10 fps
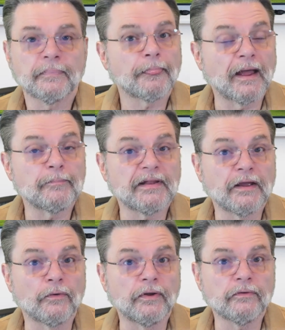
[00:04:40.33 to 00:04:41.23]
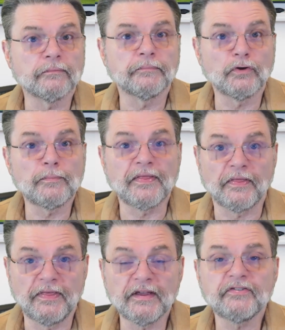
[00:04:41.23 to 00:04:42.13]
I'm Leo Notenboom,
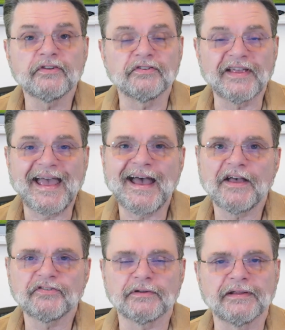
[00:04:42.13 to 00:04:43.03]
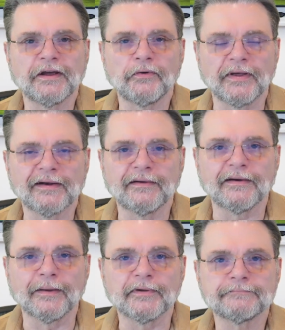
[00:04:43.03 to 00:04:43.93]
and this is ask leo dot
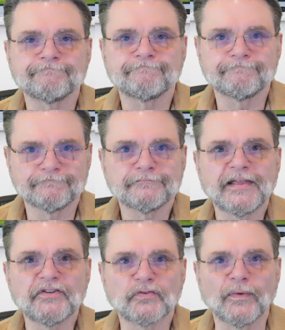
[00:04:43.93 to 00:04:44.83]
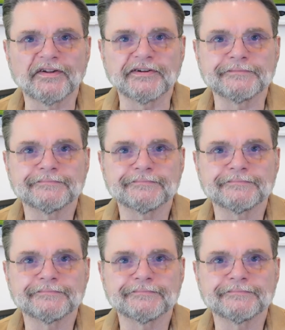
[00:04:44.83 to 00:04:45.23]
com. Thanks for watching.